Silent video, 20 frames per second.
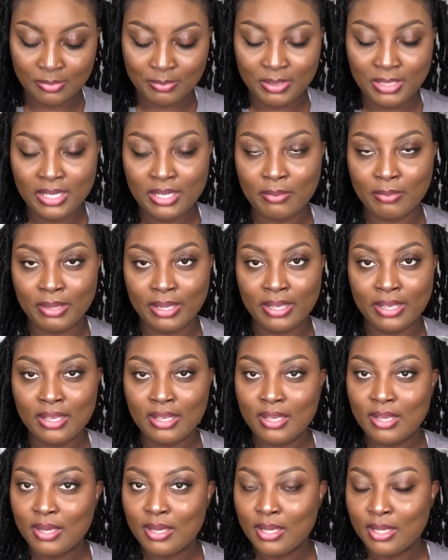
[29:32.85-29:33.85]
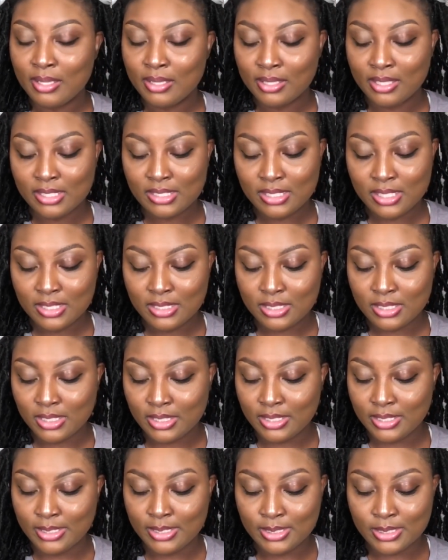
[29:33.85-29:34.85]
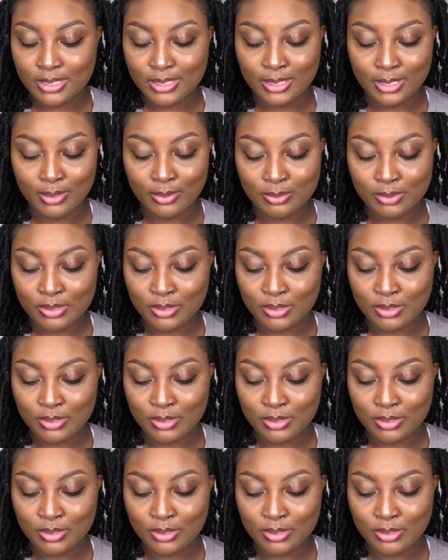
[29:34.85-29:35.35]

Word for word: But anyway, let's get into these notes.